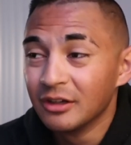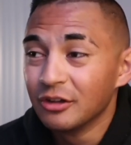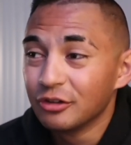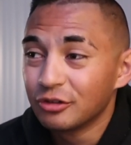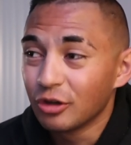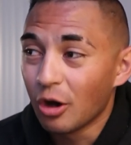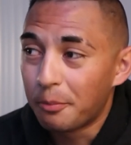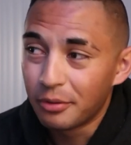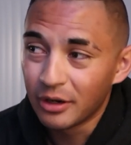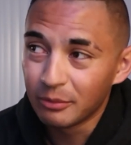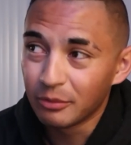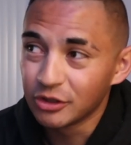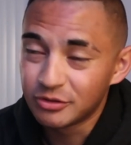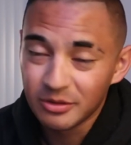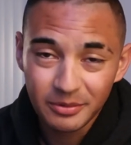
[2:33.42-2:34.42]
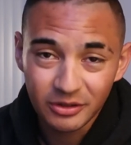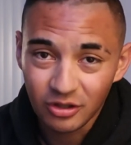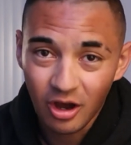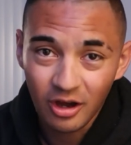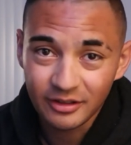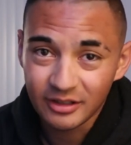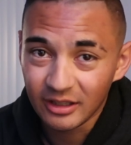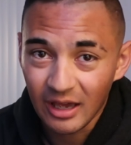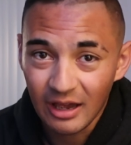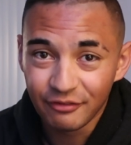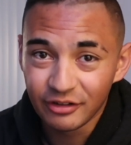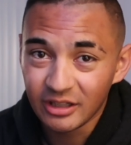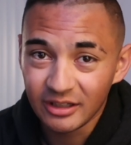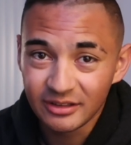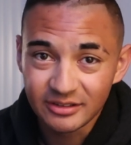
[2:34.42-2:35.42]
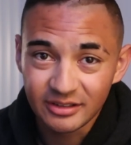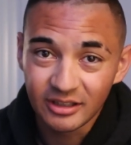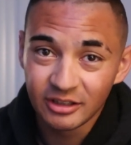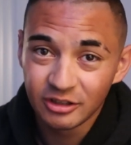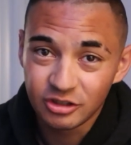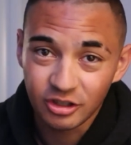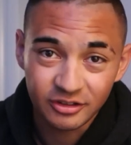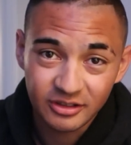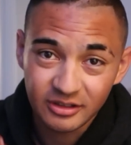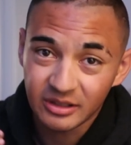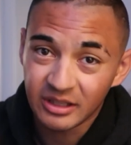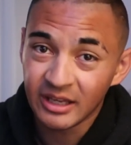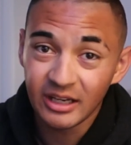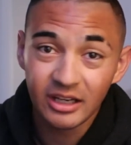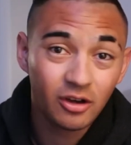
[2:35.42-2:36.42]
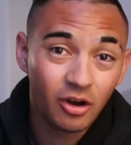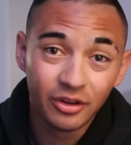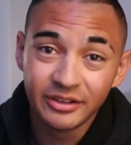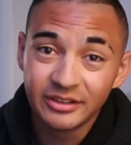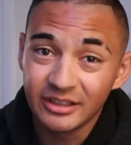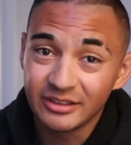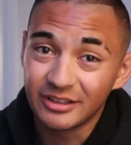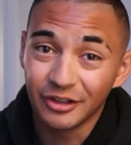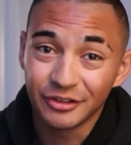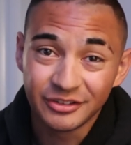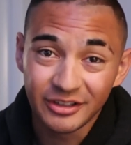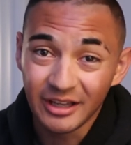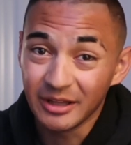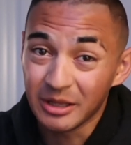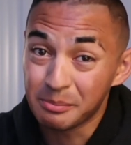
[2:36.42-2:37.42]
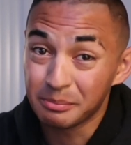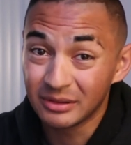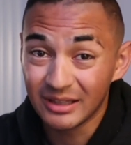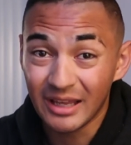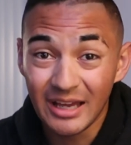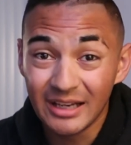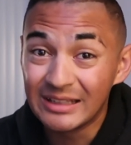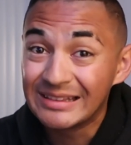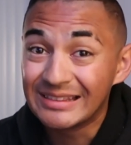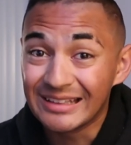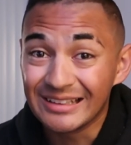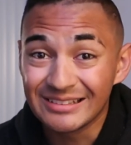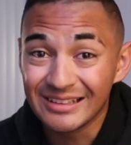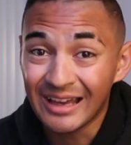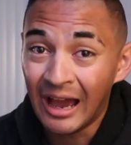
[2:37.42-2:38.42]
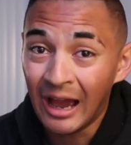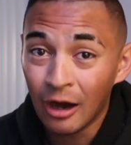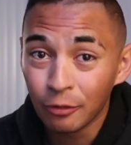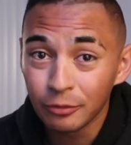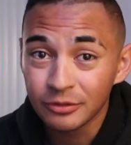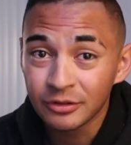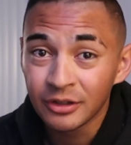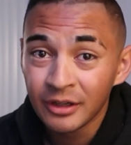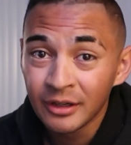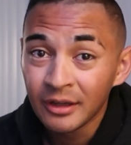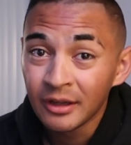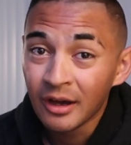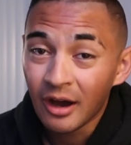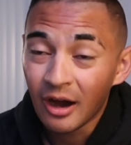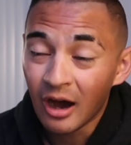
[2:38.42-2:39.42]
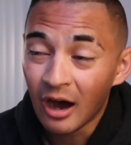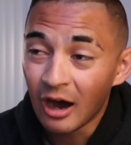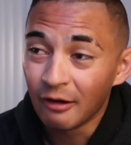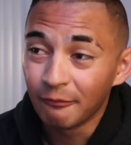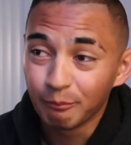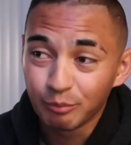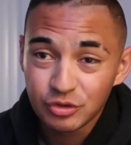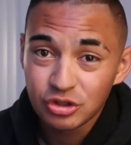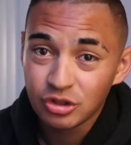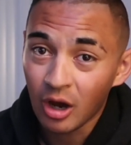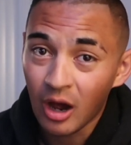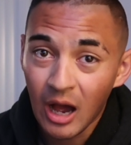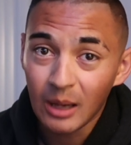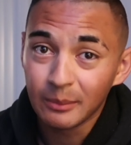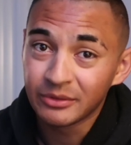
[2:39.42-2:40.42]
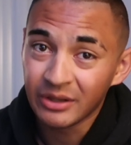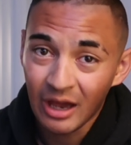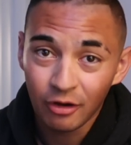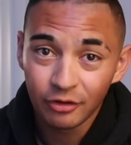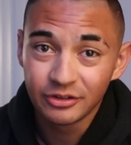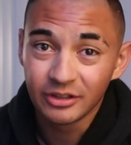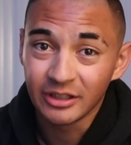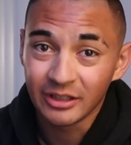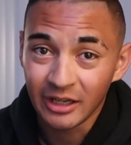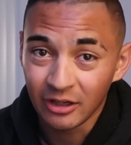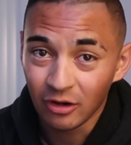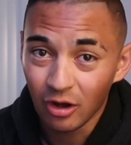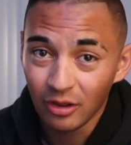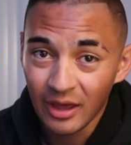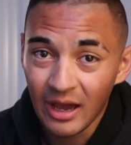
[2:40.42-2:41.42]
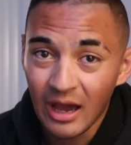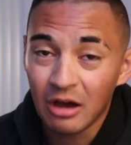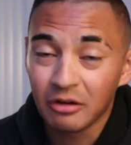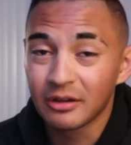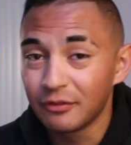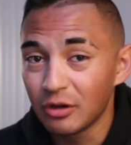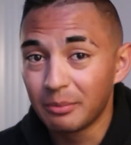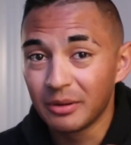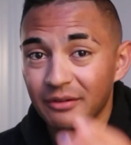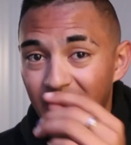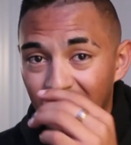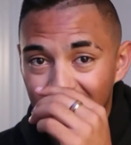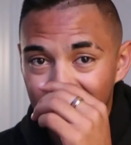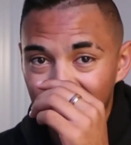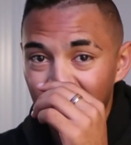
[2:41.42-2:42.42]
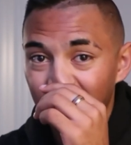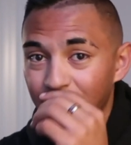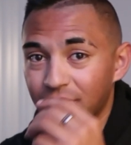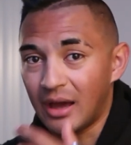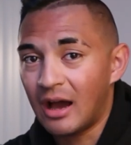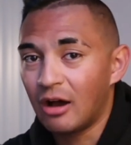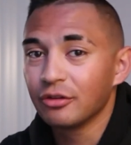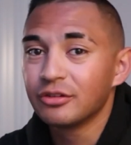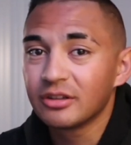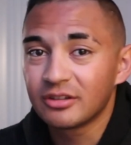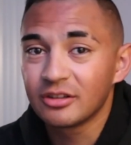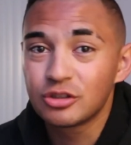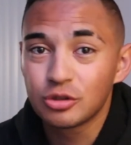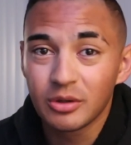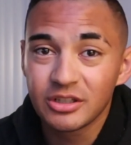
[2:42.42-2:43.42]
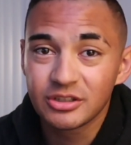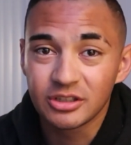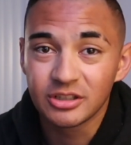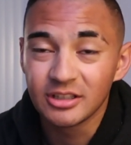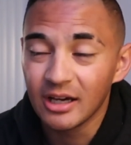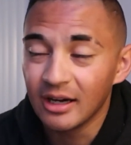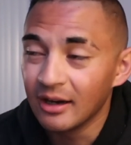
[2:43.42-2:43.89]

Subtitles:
So pretty much we've been talking every day since, just getting all the details set, like planning this out, jobs, housing, and all that. I'll give you a bit of an idea of the housing situation.